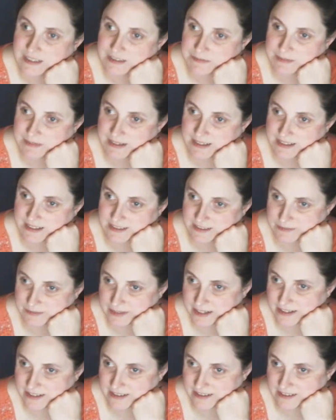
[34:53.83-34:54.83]
my custom
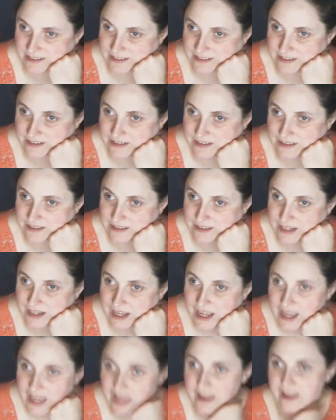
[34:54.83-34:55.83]
character.
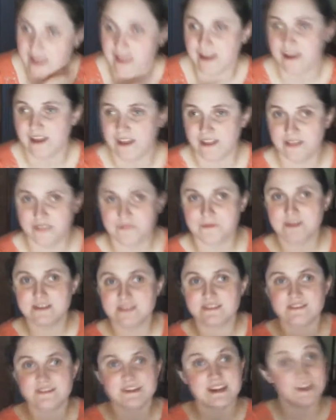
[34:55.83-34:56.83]
And the
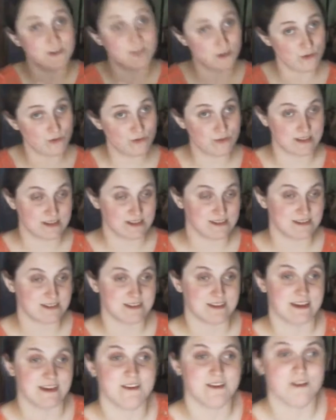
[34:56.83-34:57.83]
reason I do
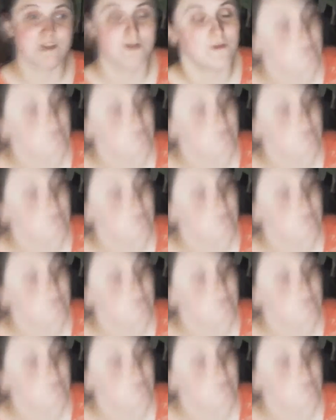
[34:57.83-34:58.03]
this, I know